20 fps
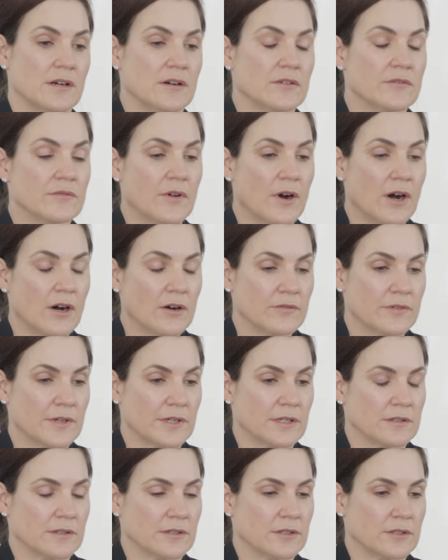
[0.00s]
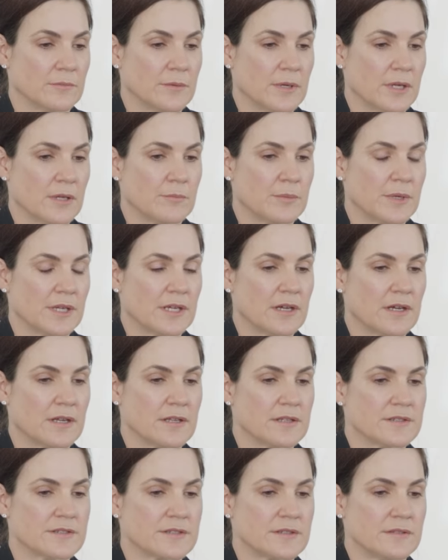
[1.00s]
evolving a little bit
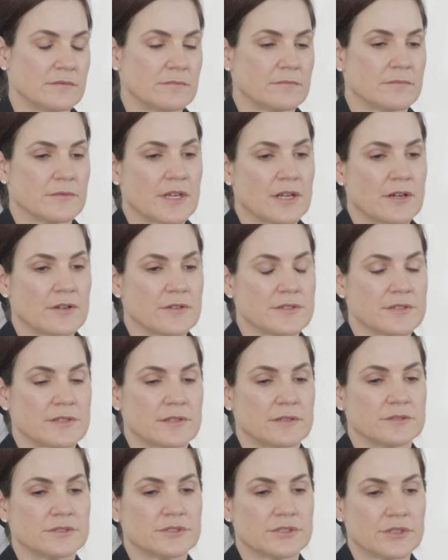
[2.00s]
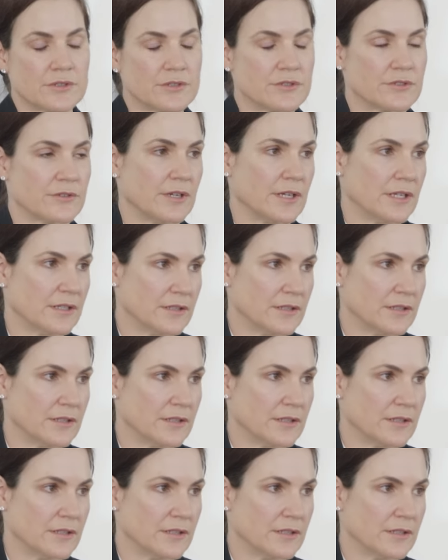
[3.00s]
because there's surgery,